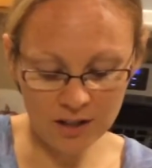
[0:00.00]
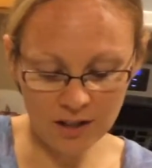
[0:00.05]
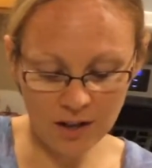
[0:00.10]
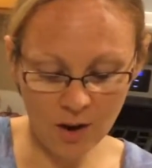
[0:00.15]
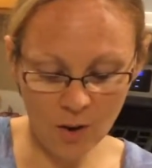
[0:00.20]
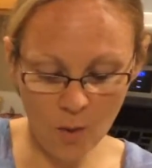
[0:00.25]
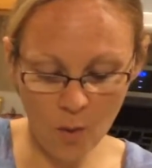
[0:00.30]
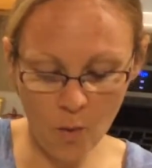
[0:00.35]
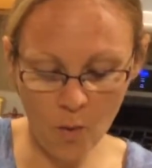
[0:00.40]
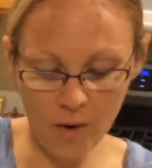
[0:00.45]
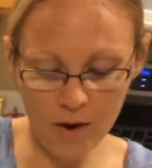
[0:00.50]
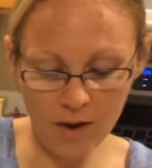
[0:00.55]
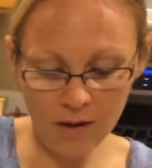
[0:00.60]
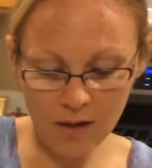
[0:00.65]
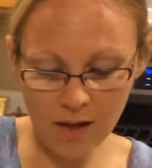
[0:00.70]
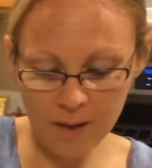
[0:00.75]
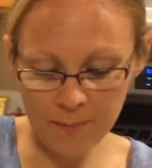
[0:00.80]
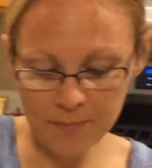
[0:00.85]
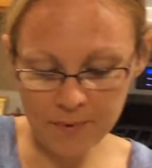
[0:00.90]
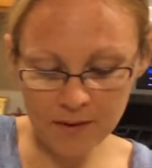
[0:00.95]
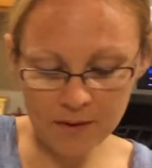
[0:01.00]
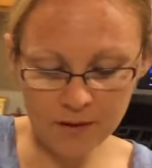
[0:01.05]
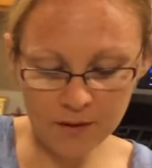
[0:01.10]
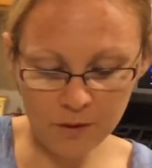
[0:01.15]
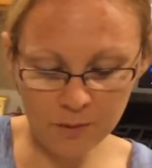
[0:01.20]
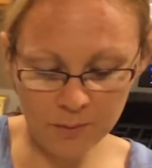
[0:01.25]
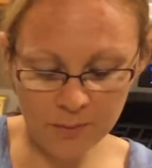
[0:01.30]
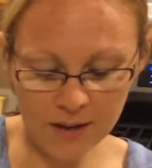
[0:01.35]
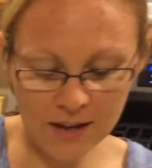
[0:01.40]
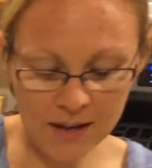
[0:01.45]
going to oil up a
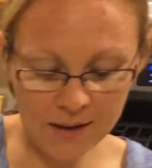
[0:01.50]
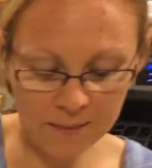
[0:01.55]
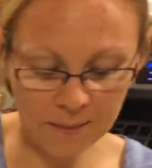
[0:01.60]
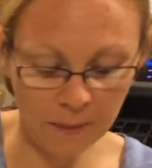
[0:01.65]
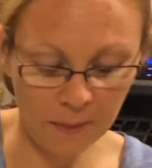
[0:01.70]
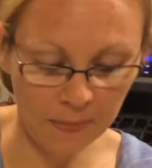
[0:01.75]
little bit.